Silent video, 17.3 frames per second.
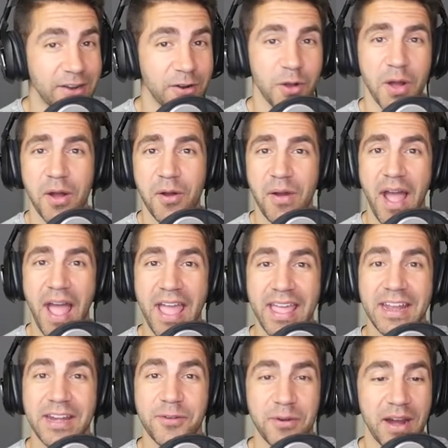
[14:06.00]
don't know how high
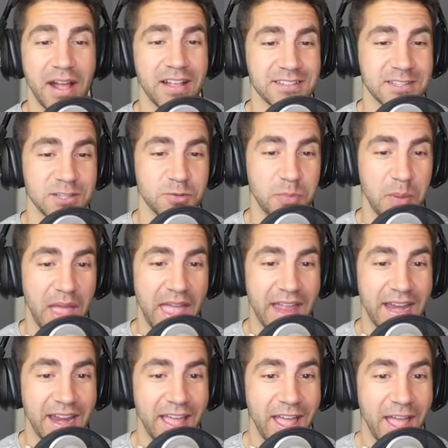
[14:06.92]
anyone else has
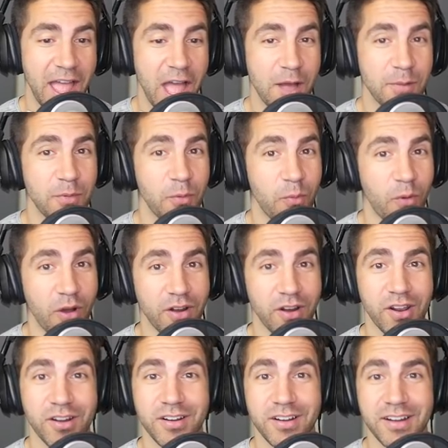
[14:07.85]
been. But one
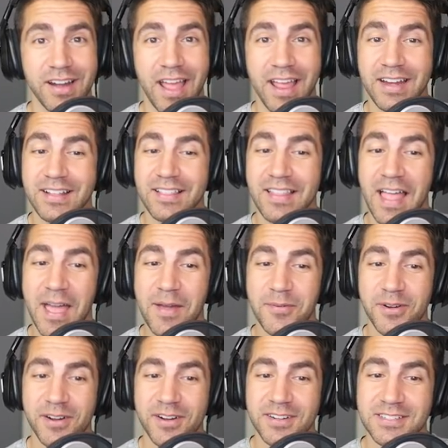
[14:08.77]
hundred nine
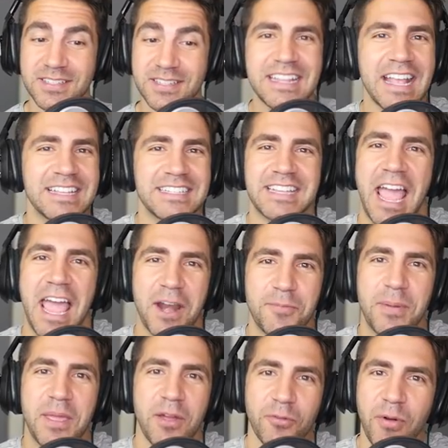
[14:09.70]
kilometers, that's gotta
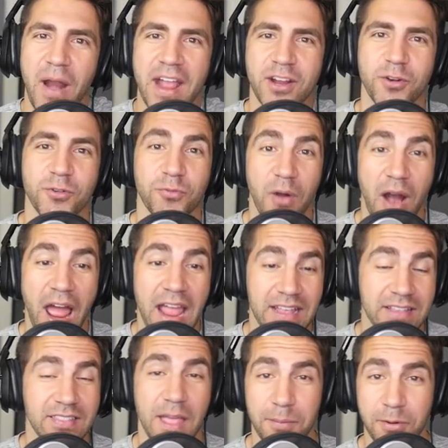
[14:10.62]
be a record,
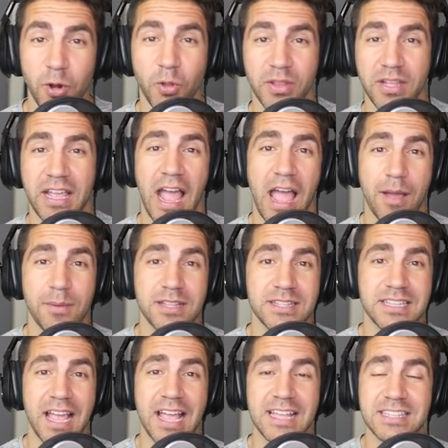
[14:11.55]
right? Let me know in the
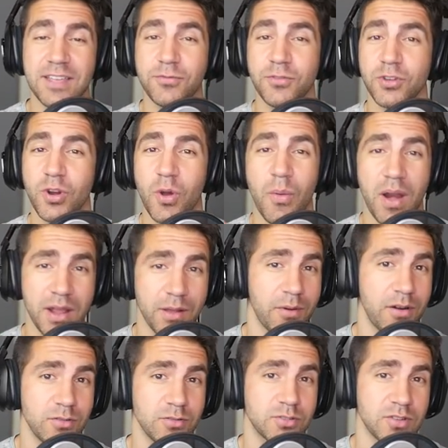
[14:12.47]
comments, guys, if you know
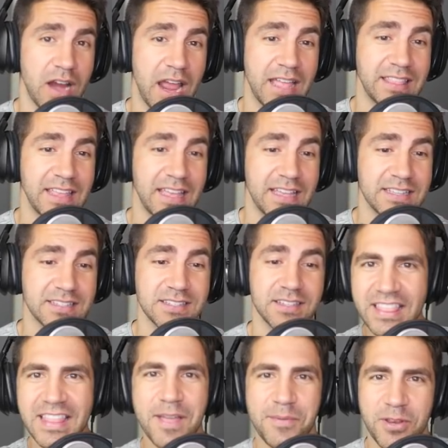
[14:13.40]
anyone who's tried
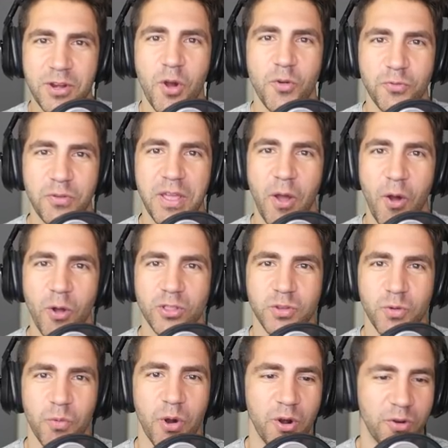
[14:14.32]
this. Let me know if we hold
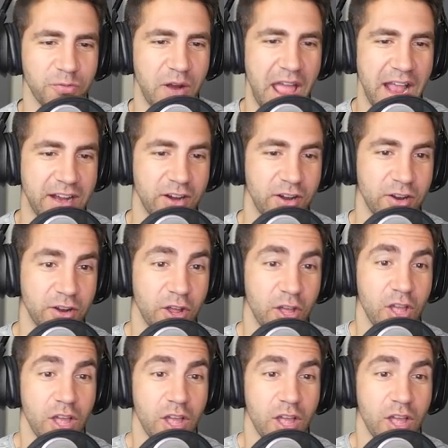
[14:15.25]
the world record.